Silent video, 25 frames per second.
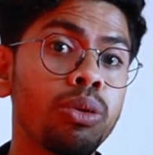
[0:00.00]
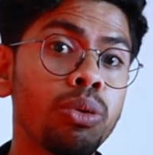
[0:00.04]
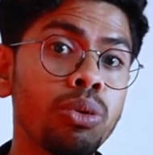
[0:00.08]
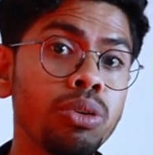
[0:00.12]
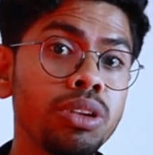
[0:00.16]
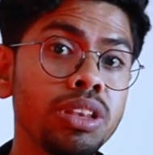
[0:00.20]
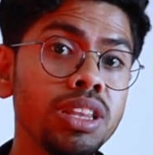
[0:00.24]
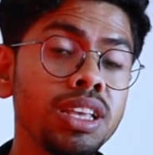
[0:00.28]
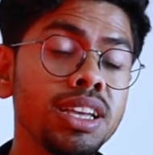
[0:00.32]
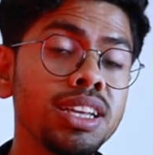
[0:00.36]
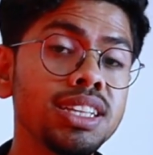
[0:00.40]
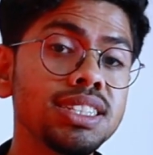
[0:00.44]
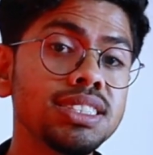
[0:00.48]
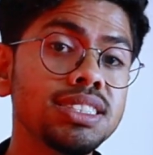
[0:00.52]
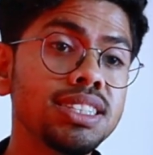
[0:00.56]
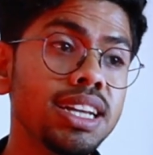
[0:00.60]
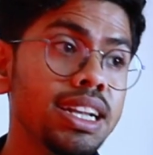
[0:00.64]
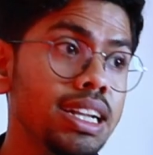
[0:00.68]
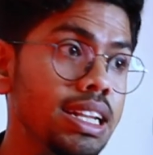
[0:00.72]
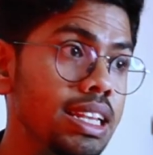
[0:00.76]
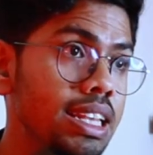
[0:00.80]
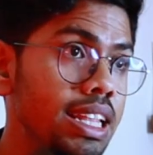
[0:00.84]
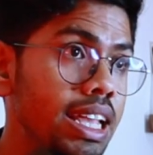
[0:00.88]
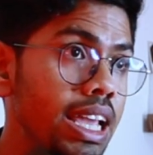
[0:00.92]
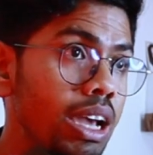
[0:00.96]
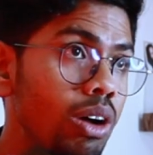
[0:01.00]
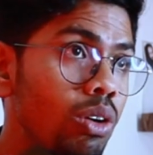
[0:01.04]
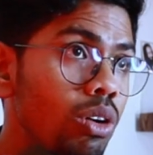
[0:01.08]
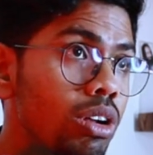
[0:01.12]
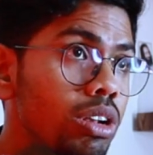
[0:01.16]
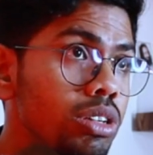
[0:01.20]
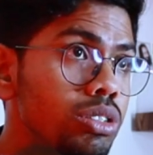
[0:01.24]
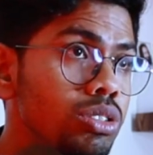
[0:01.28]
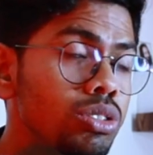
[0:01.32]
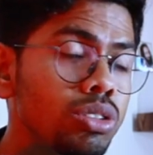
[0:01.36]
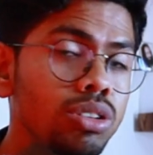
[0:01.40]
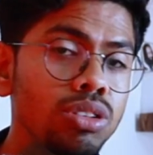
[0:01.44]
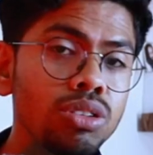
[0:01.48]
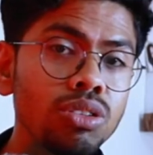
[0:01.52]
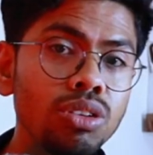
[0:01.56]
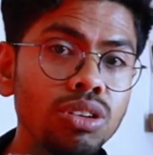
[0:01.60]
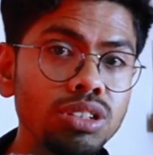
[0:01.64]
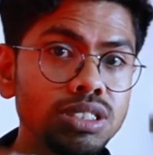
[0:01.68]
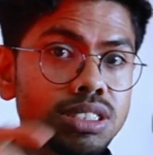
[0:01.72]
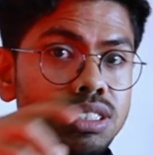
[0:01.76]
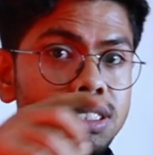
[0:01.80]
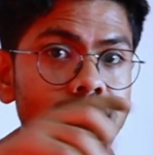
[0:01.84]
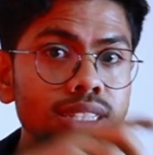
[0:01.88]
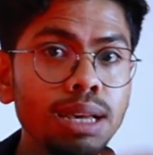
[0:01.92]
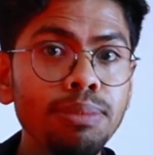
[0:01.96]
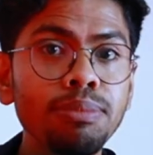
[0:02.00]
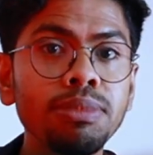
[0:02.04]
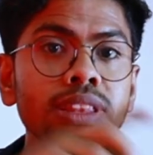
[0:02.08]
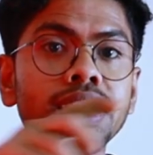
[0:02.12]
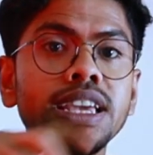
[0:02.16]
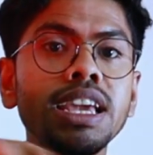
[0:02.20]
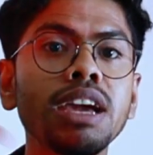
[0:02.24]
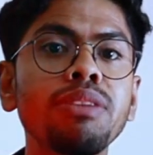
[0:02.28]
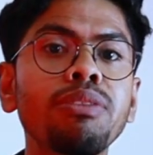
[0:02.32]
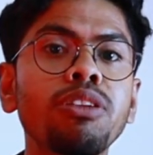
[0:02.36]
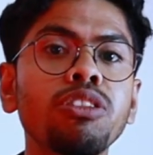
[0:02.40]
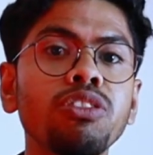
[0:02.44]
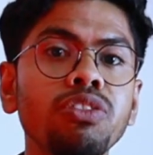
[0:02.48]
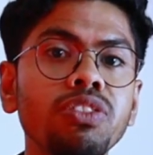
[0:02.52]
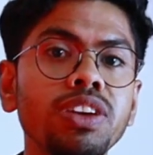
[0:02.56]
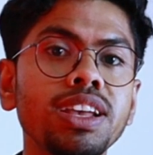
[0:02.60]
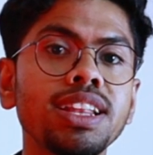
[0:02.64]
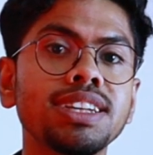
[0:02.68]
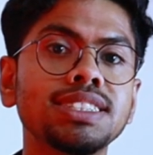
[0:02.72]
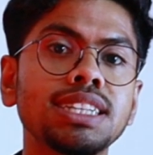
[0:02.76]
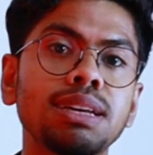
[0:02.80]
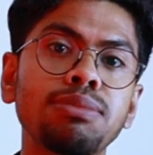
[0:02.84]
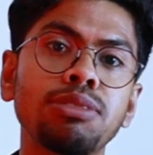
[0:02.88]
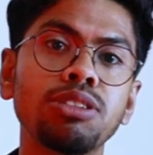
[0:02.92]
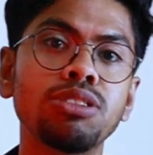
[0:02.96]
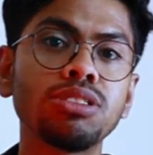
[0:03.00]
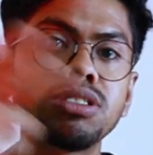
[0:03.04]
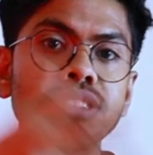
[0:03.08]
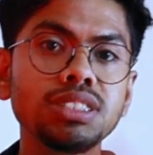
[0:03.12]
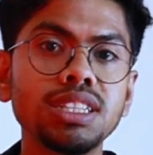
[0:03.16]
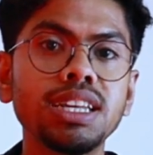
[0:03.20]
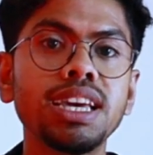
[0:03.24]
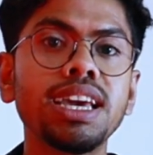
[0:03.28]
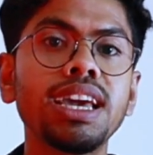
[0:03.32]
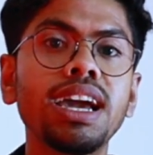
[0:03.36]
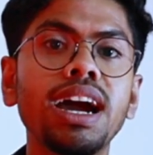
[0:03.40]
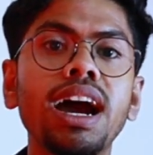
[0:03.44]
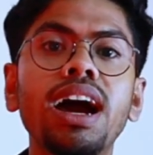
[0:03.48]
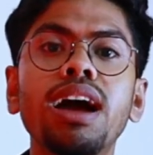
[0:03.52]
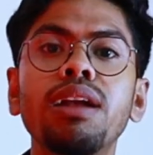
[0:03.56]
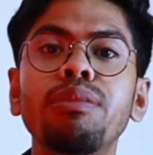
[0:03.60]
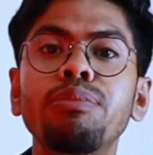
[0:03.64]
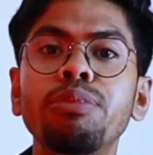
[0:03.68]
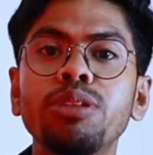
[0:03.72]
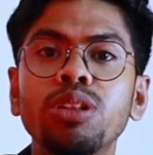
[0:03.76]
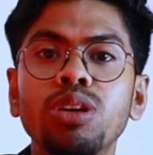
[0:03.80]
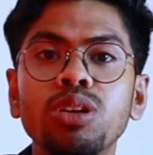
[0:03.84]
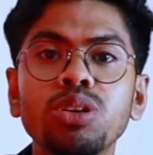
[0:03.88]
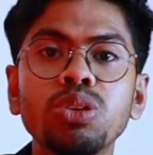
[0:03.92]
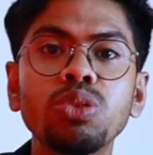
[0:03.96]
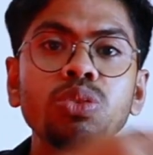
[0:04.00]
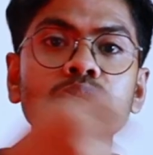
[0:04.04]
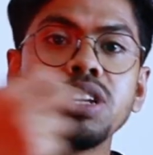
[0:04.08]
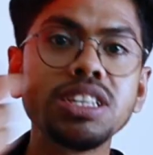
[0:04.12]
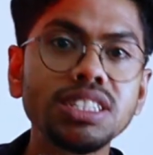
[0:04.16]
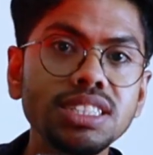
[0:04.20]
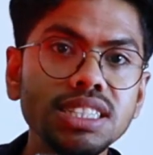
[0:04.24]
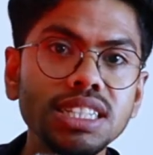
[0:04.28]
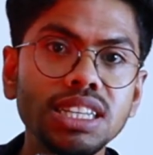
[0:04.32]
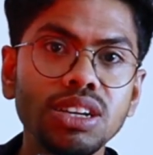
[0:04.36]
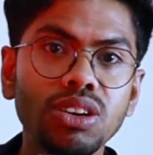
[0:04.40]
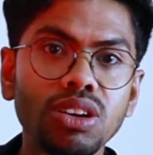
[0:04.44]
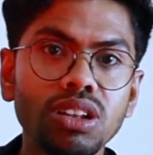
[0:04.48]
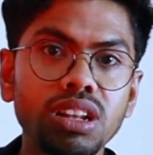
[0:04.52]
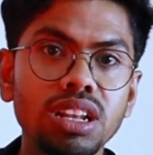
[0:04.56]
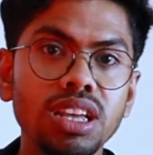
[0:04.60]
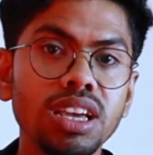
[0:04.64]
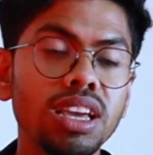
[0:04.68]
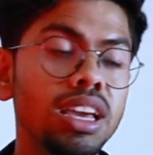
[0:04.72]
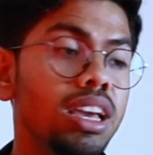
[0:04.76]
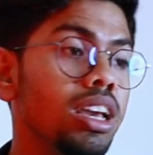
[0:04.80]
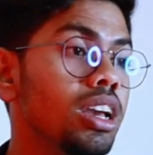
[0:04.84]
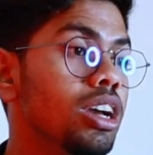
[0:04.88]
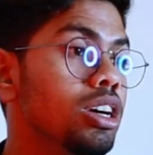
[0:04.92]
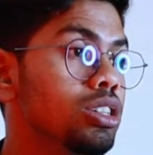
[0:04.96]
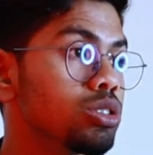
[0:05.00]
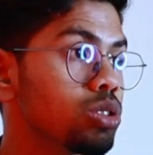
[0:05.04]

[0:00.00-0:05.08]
good thing is that they also know something about VLSI because they are belong to EC only.